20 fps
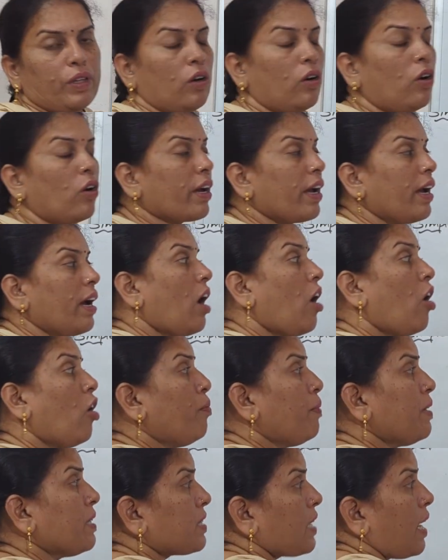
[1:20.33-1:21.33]
Okay,
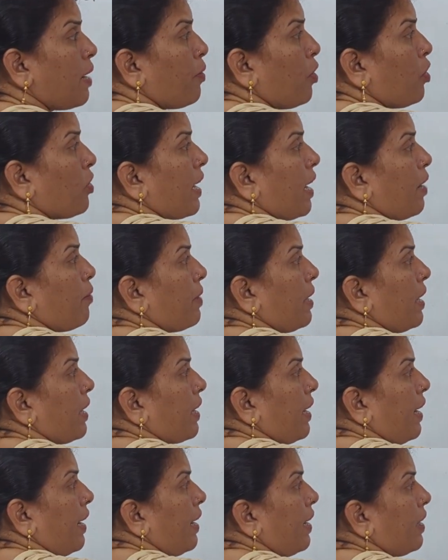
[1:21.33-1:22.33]
how much amount I am
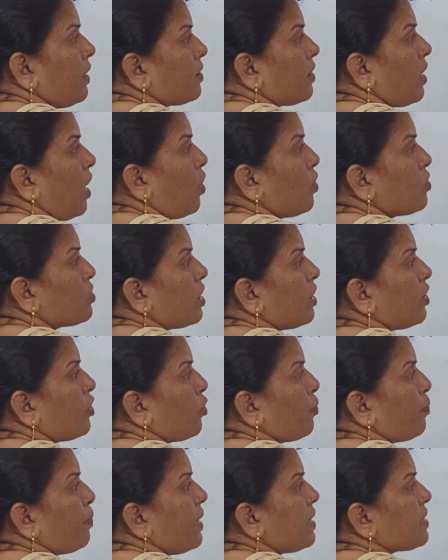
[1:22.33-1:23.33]
taking? 1000
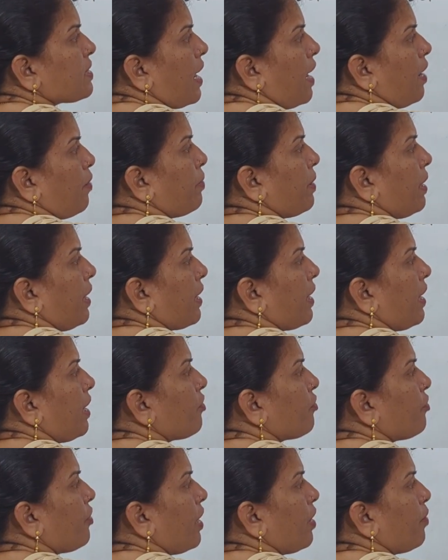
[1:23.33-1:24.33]
rupees I am
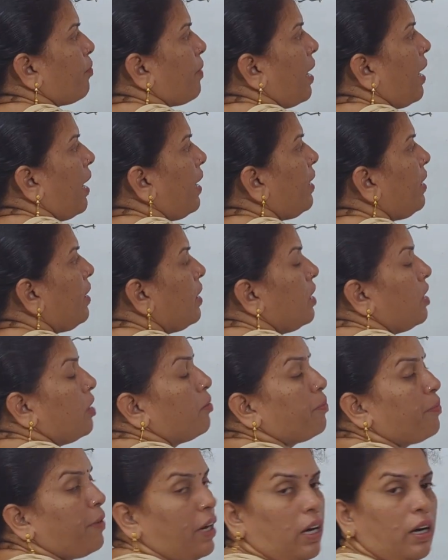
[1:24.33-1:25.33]
taking for my
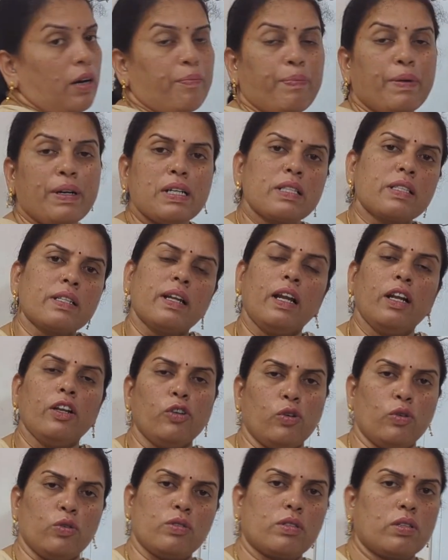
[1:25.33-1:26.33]
personal
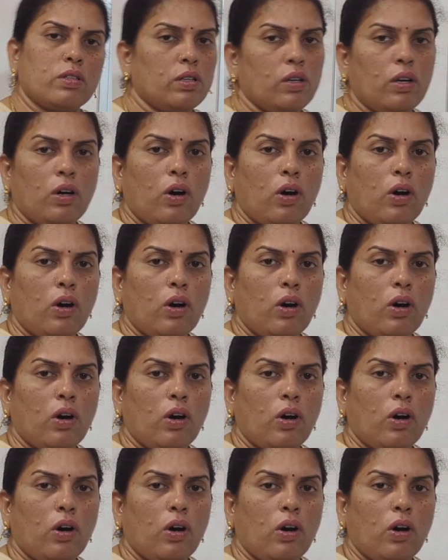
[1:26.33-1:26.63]
use.